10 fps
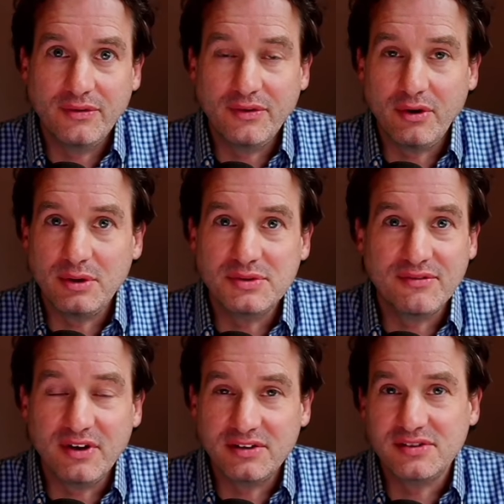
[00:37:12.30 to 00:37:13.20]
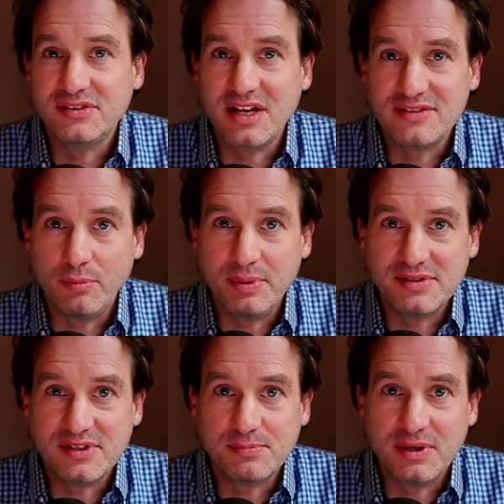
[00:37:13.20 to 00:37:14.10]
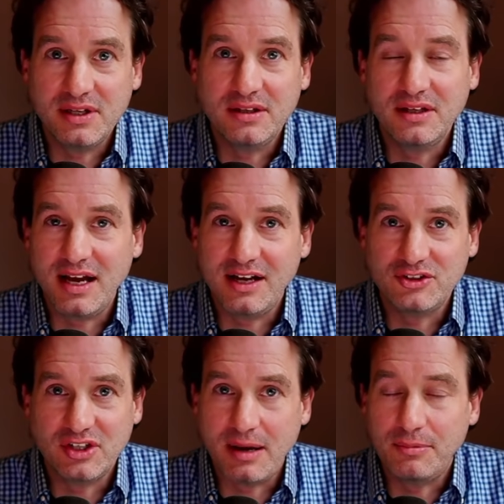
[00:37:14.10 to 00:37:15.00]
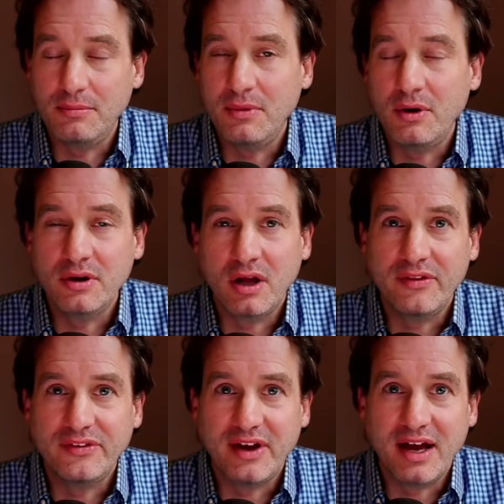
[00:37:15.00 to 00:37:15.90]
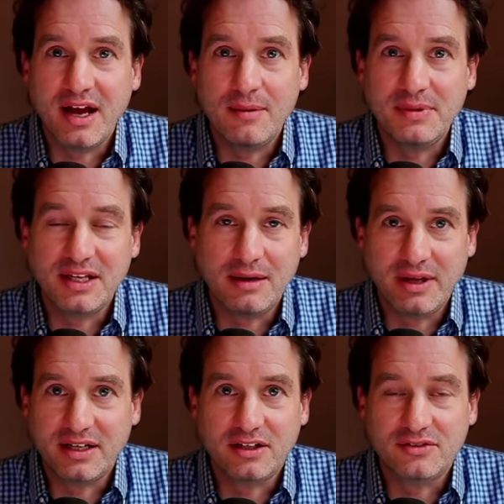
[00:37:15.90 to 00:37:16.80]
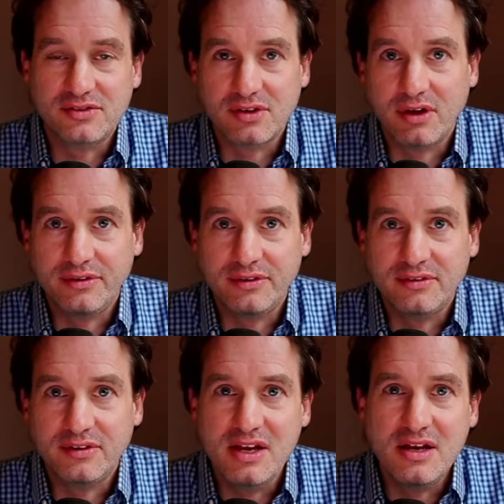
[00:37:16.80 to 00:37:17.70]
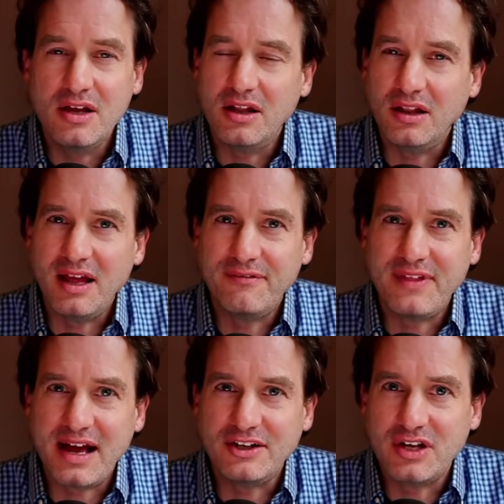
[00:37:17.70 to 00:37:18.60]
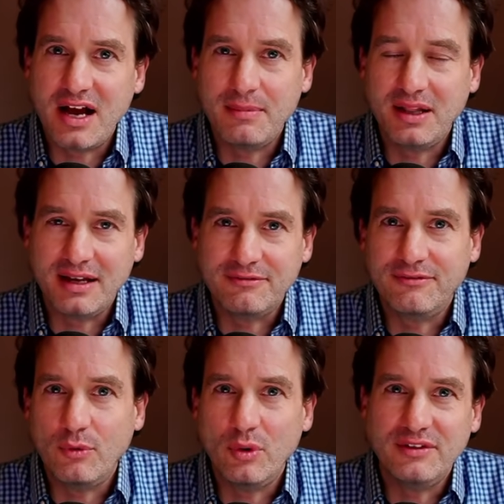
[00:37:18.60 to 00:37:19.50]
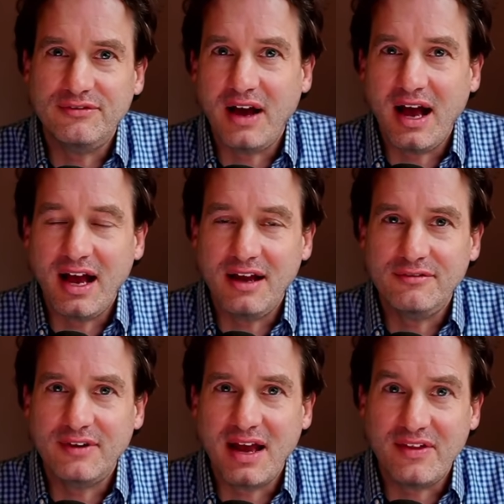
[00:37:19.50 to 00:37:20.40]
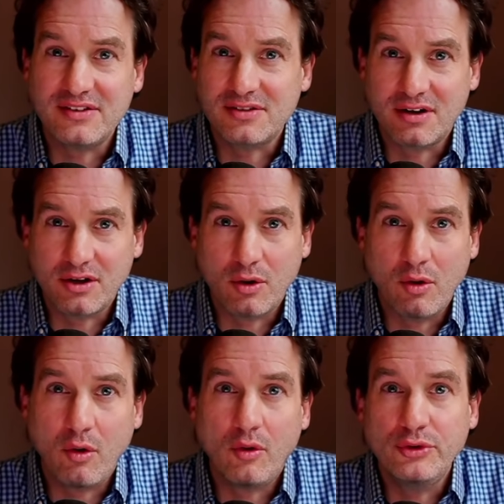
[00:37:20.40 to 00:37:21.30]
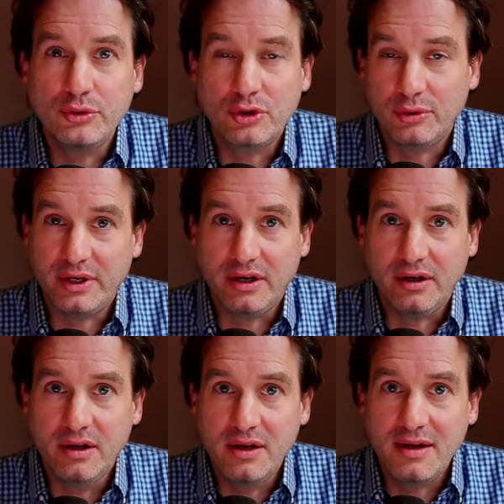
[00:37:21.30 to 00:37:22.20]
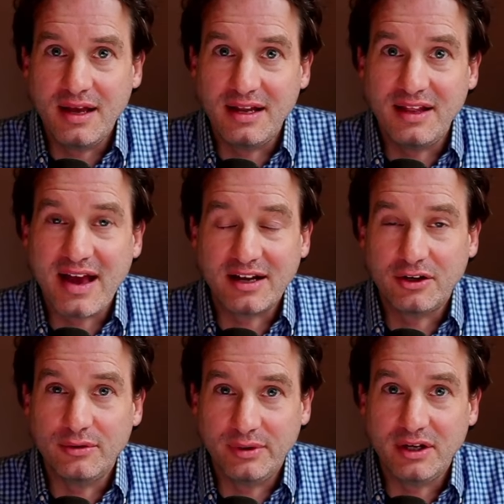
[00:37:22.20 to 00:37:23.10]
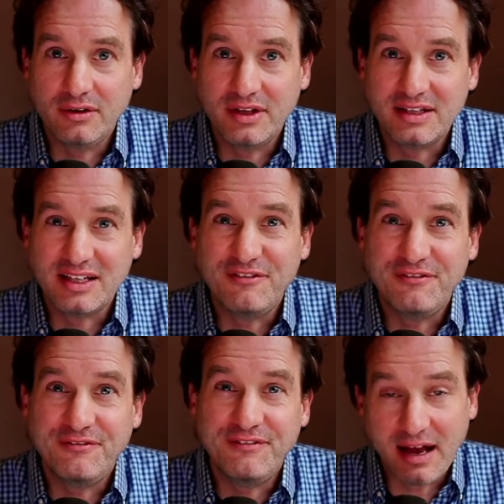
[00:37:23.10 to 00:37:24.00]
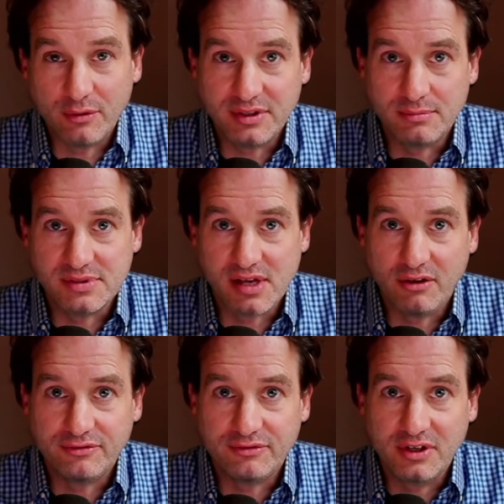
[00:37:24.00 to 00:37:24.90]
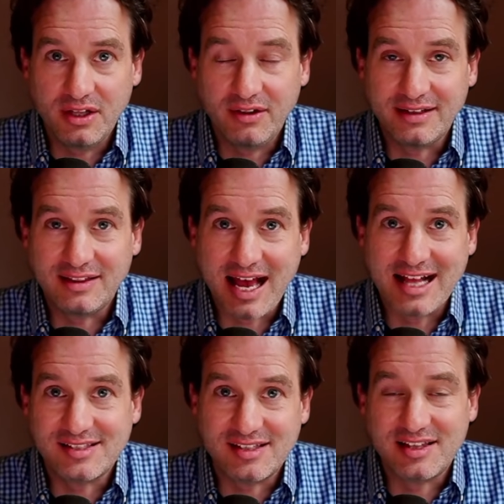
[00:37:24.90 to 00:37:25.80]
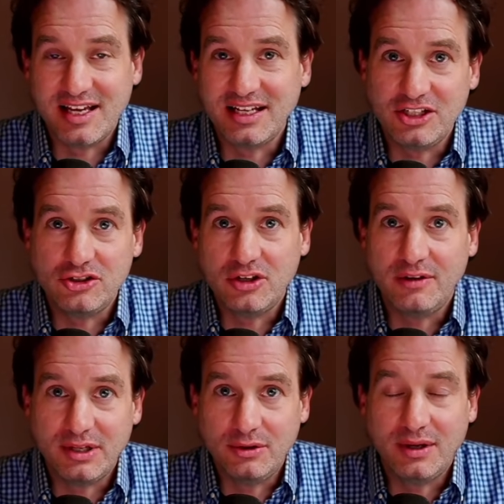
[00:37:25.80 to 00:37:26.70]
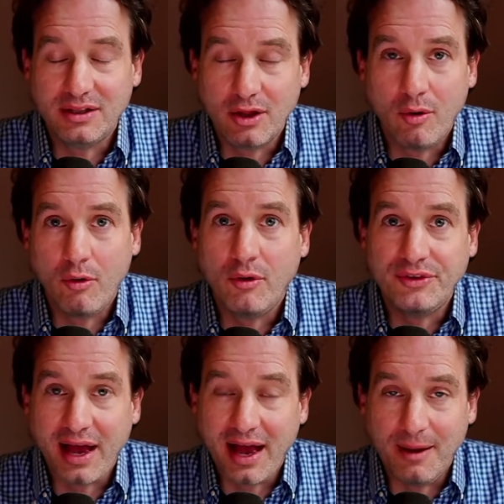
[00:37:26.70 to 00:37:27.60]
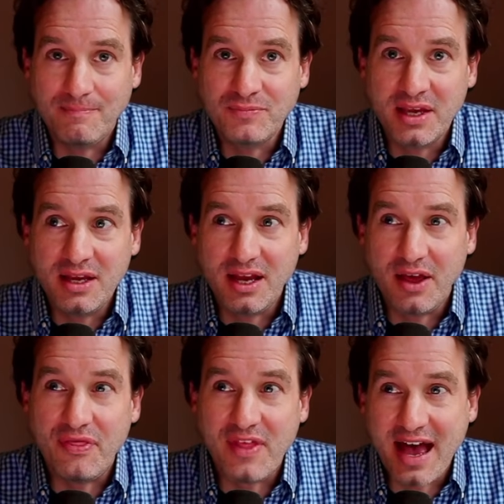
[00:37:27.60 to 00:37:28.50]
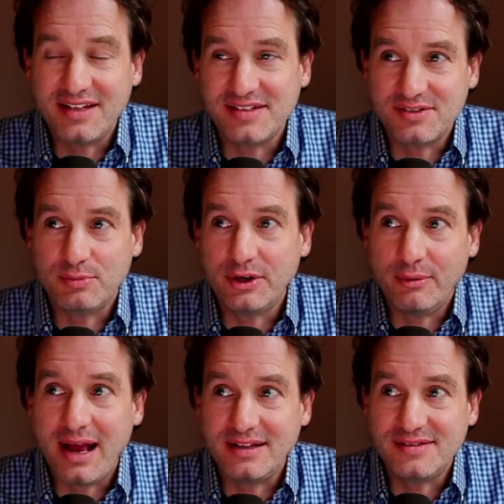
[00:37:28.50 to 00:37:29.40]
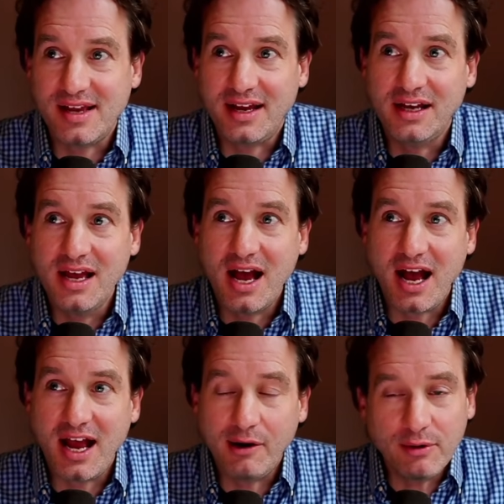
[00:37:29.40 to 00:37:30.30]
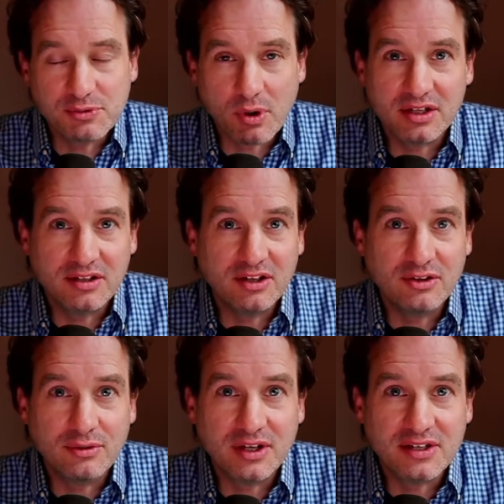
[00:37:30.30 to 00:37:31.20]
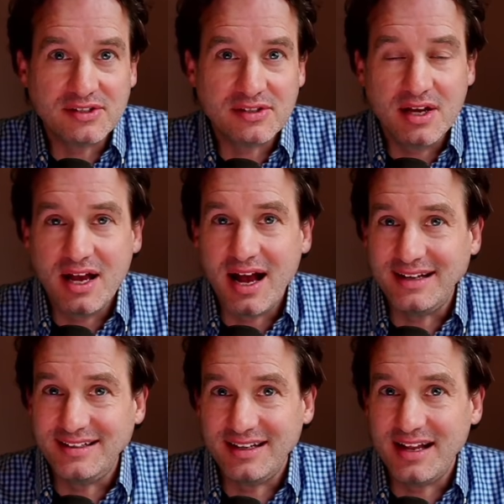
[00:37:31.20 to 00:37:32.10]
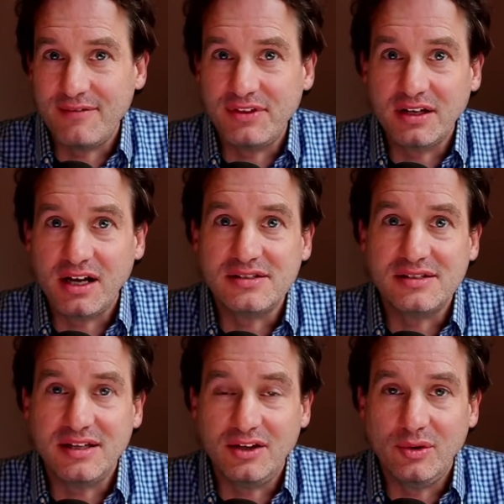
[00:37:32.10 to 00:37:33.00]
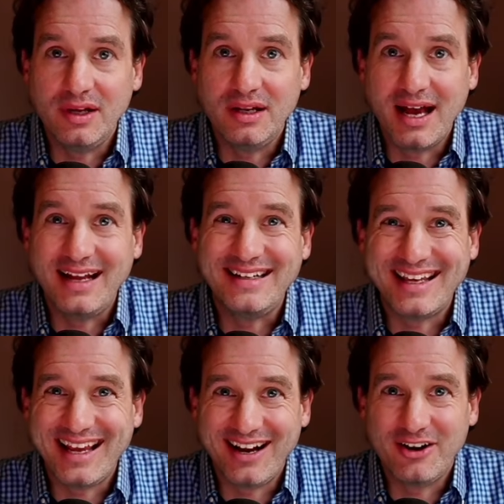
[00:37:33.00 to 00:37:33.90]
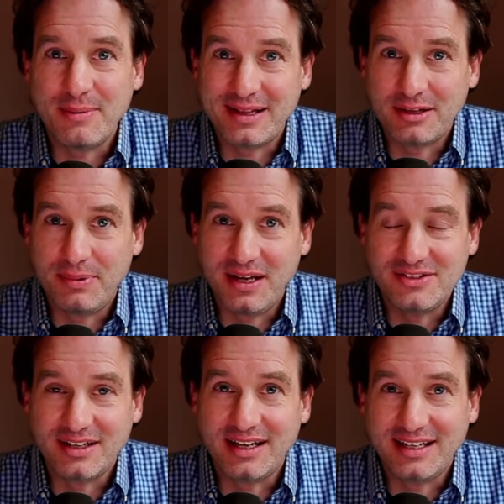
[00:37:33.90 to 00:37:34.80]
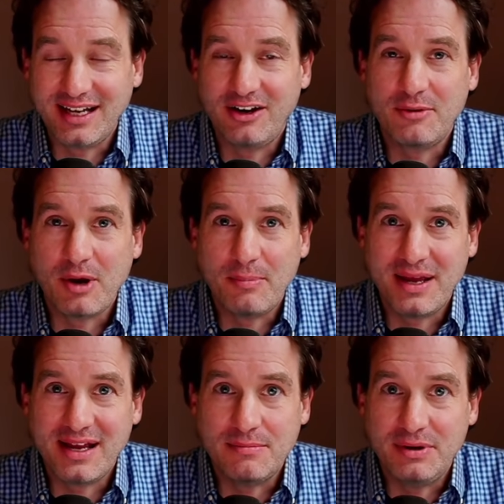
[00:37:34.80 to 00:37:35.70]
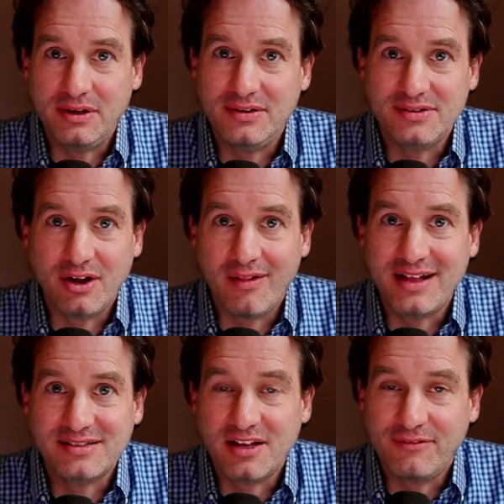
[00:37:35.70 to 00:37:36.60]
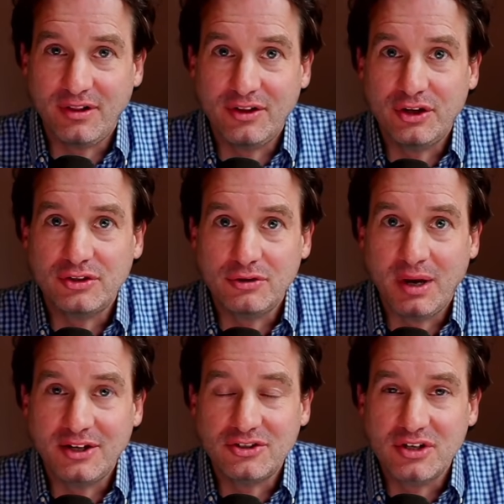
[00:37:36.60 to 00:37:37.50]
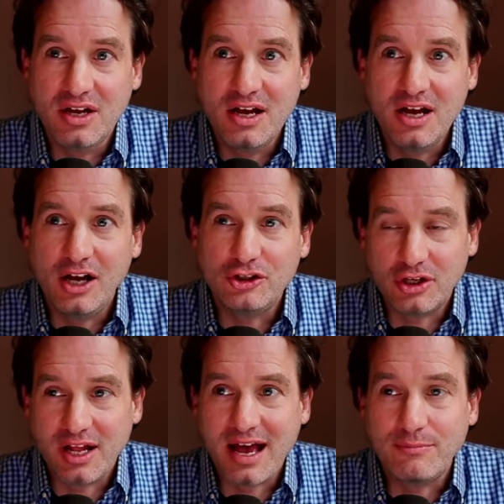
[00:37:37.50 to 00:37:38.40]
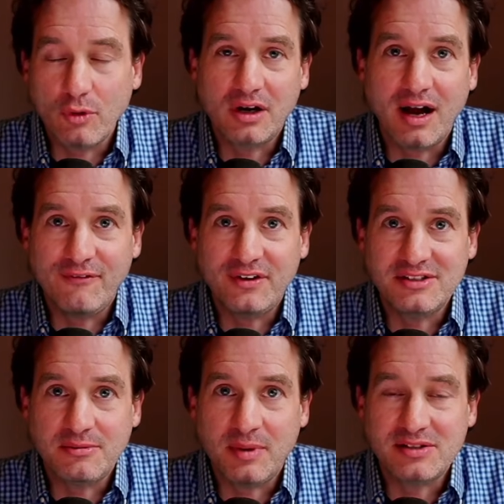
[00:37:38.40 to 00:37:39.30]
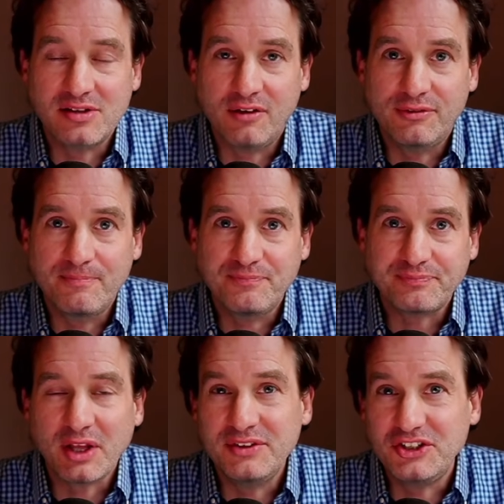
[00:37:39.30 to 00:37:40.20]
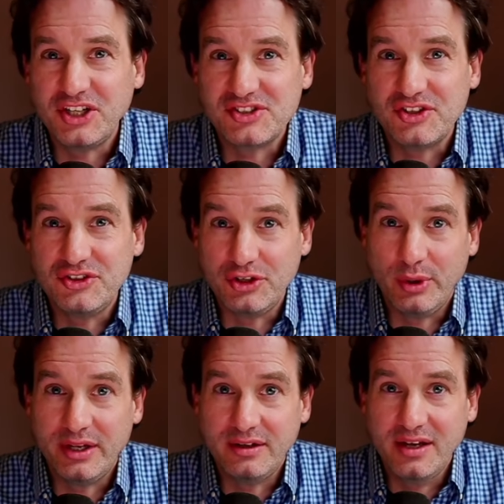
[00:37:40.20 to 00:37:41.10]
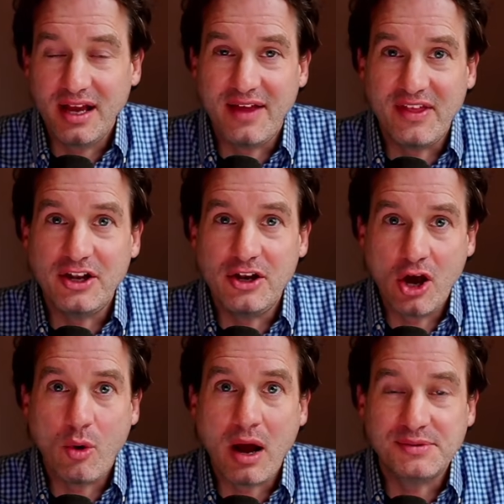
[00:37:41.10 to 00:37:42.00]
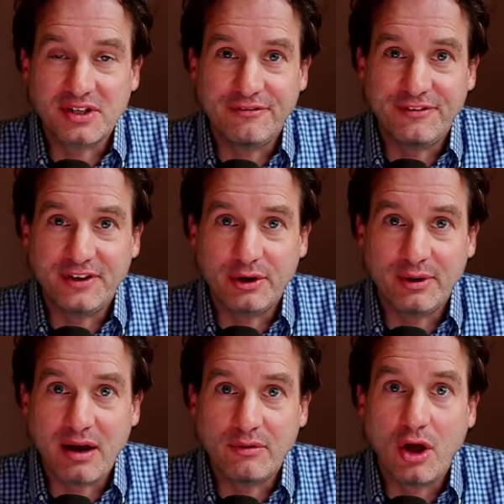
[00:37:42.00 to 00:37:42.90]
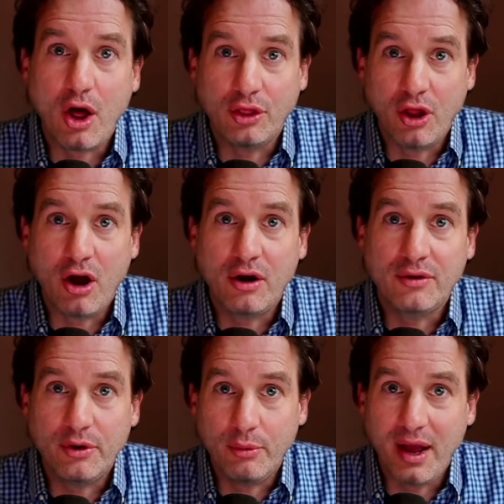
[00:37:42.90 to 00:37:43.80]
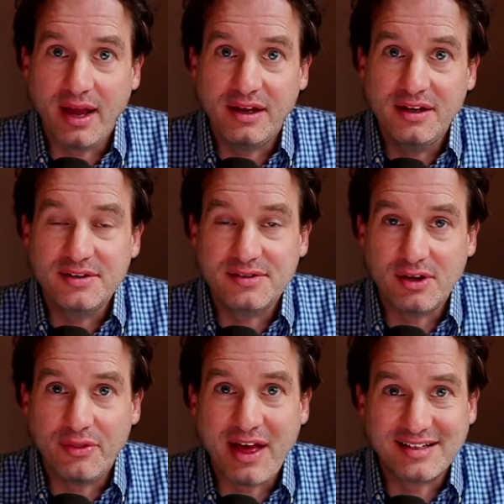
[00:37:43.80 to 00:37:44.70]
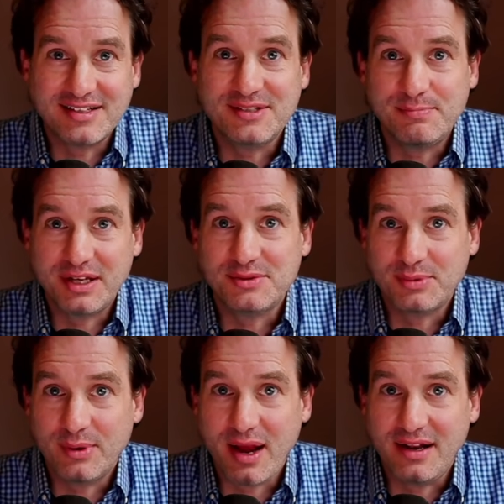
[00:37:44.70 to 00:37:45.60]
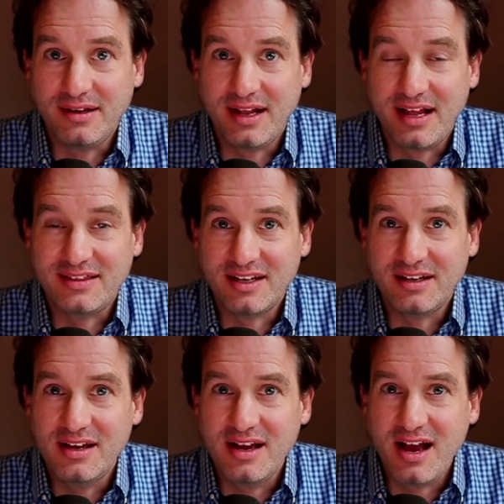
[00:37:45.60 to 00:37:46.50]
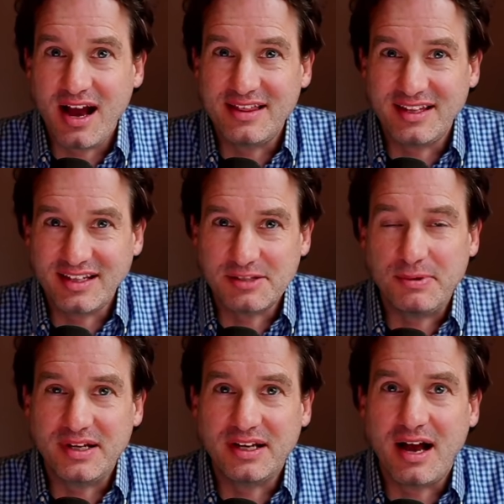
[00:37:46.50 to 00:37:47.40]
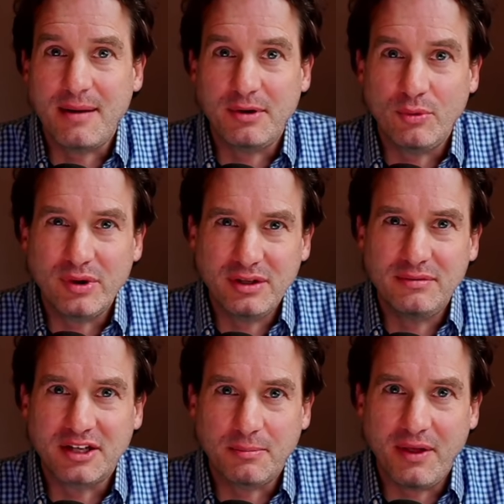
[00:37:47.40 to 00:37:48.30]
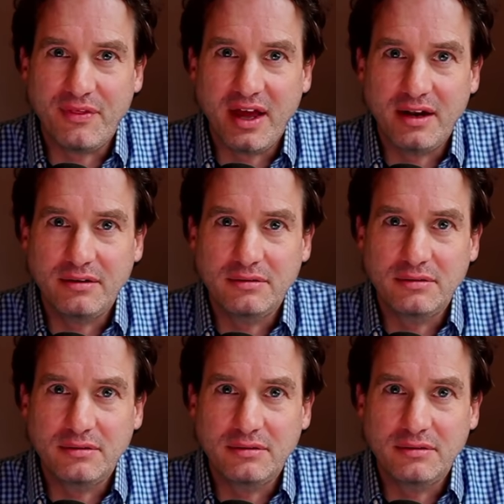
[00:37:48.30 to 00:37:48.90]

So he was a very successful businessman. He actually got promoted all the time, became like a consultant, left that job at like 45, and then started a whole new career. And in that career, like he found himself. Like that's the thing he should have been doing the whole time. And that is his regret, saying, I always wanted to do this. I didn't have the guts to do it. I cared about the paycheck. I cared about paying the bills and all that stuff a little too much. Should have had more confidence in myself to just do it and then know I was going to figure it out along the way. So that's his biggest regret. And I think that's pretty common. What do you think about that?